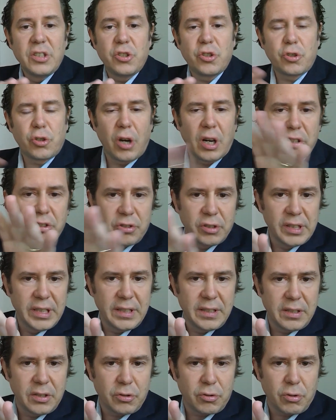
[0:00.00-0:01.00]

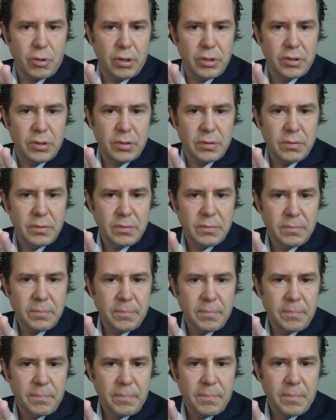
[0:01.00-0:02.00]
structurally destroyed.
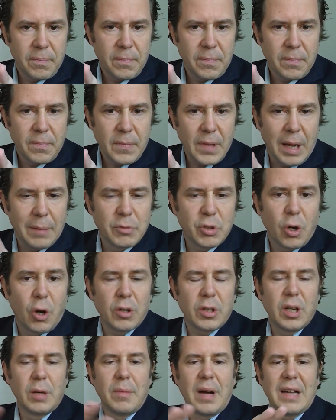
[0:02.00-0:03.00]
I'm
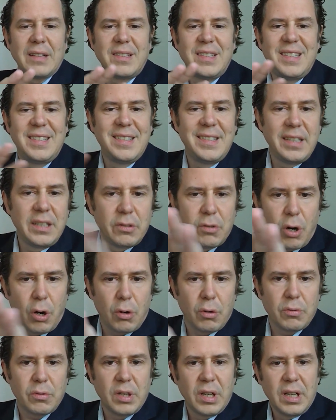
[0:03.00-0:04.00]
talking about
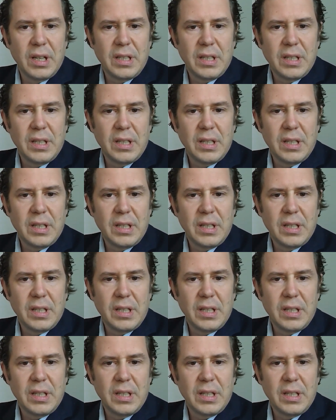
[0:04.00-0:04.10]
zero